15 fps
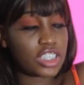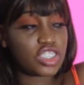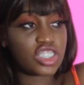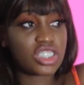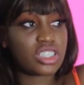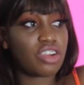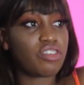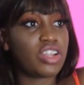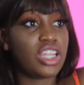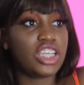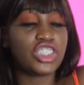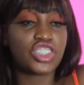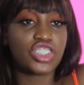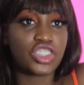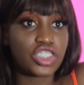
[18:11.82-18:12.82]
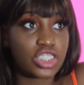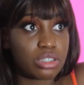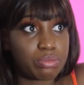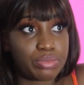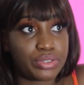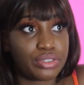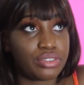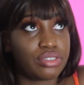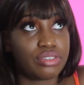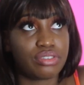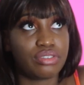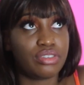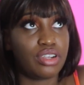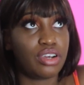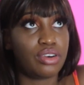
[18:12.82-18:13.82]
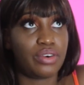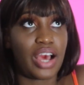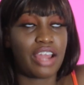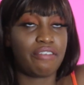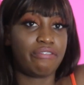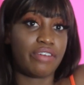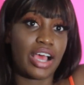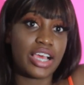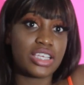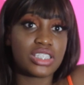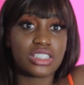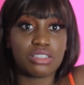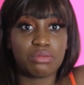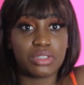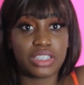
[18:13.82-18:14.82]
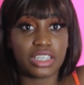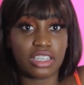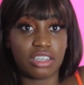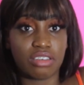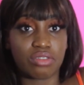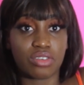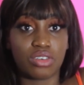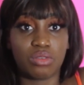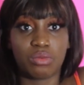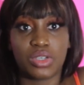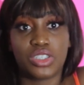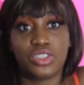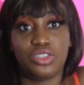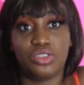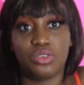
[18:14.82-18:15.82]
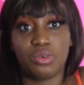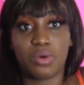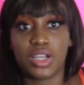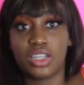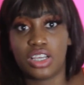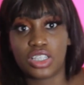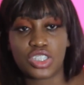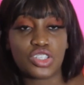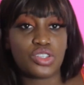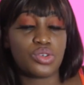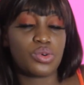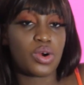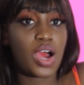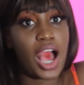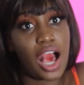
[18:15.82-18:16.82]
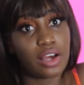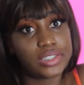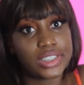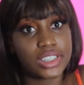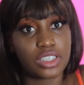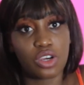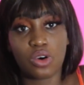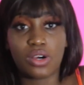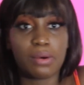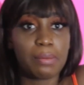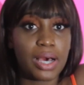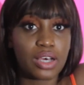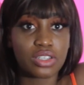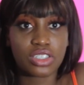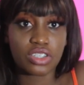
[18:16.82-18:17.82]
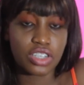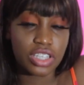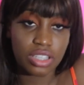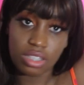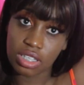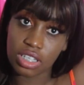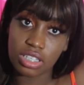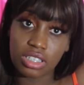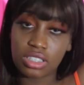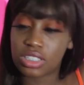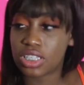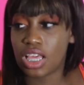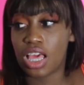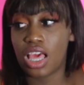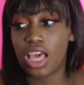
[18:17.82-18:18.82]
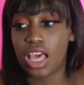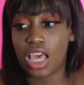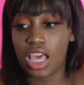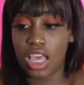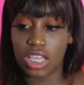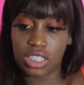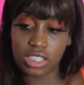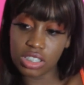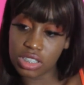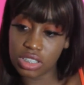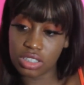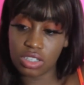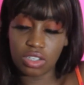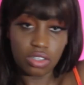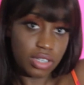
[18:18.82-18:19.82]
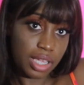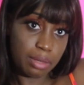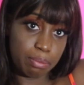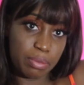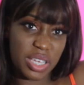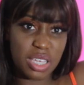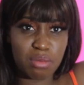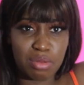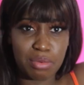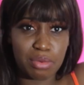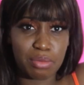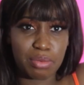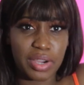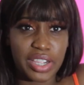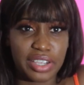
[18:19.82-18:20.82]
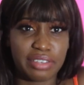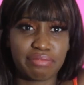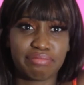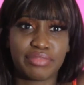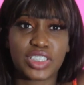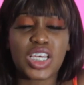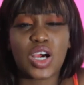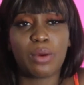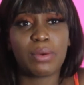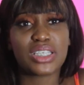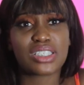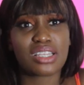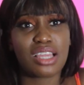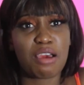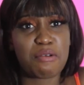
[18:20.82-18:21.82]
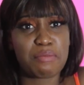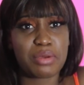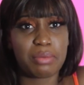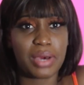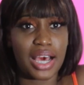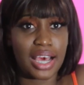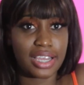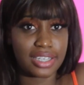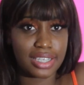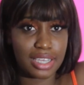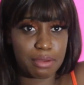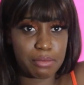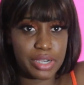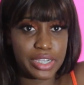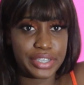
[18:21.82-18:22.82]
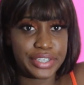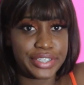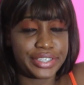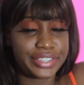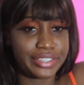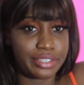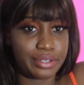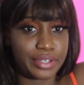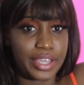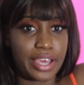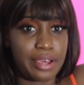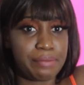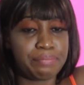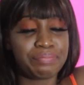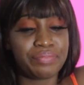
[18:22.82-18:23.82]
just their relationships, you know, advice they would give on what to do or what not to do or how to go about certain things. Just, you know, like picking people's brain. So basically I'm gonna be behind the camera. So yeah.